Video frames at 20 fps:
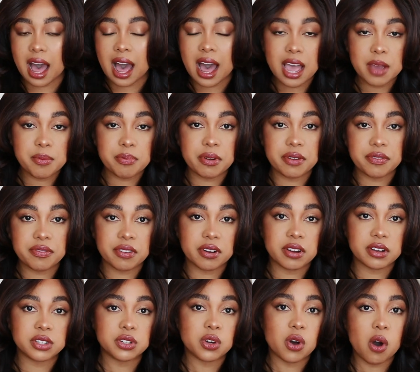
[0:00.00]
I
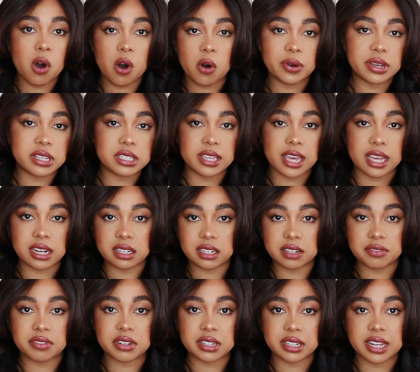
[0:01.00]
prefer to always get
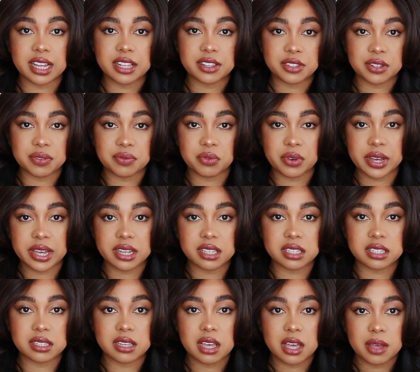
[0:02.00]
different lengths of
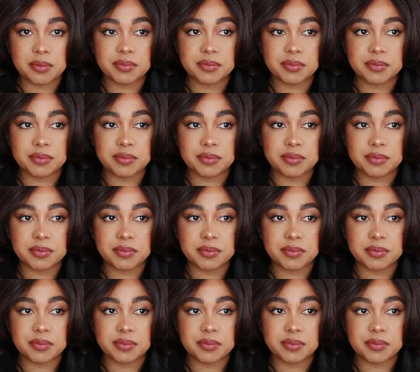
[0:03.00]
wigs